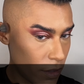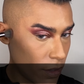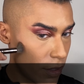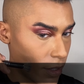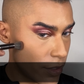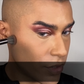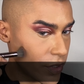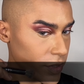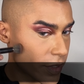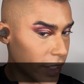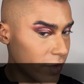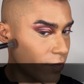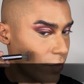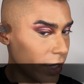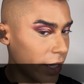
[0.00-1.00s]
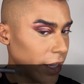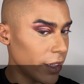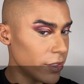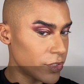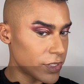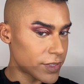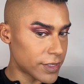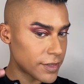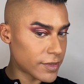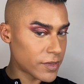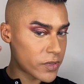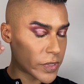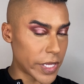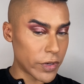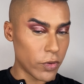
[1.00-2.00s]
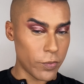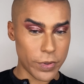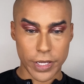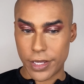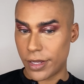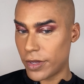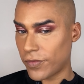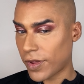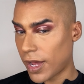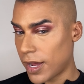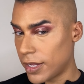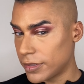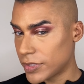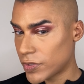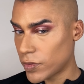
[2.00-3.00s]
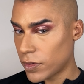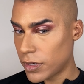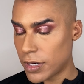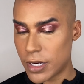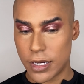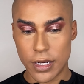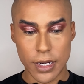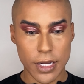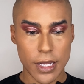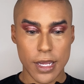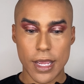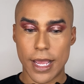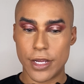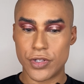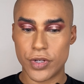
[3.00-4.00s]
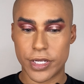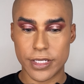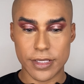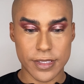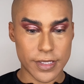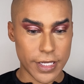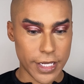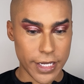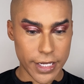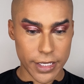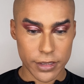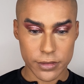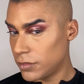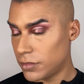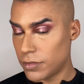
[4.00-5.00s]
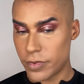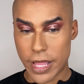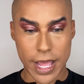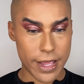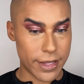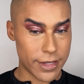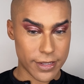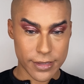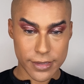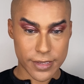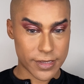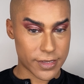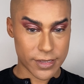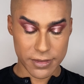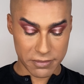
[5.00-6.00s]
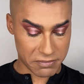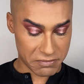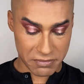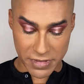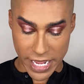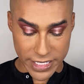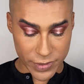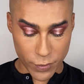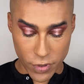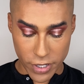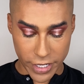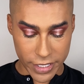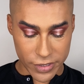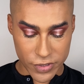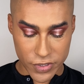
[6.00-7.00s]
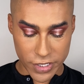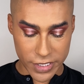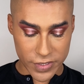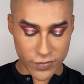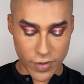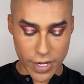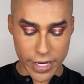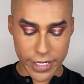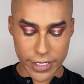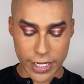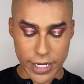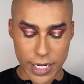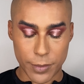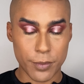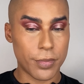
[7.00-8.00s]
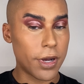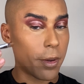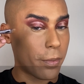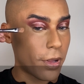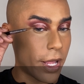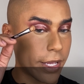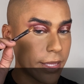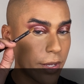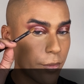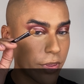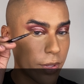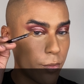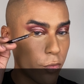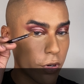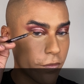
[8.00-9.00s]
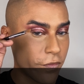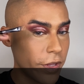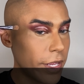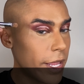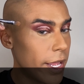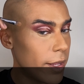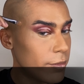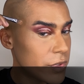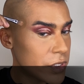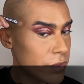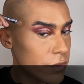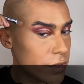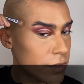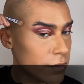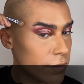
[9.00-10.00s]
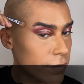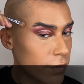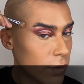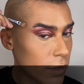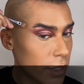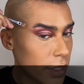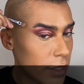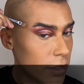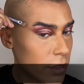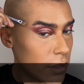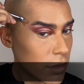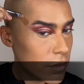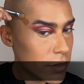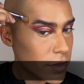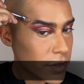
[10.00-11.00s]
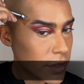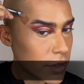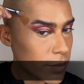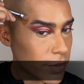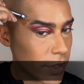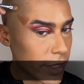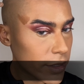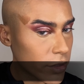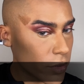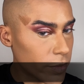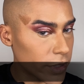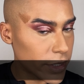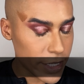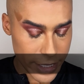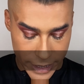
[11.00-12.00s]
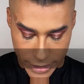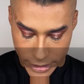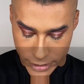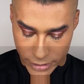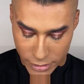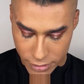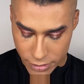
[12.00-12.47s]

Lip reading: and just give me just a subtle bit of contour. As you can see, that's working just fine. And I'm applying that with a Morphe M224. Just gonna apply a little bit there.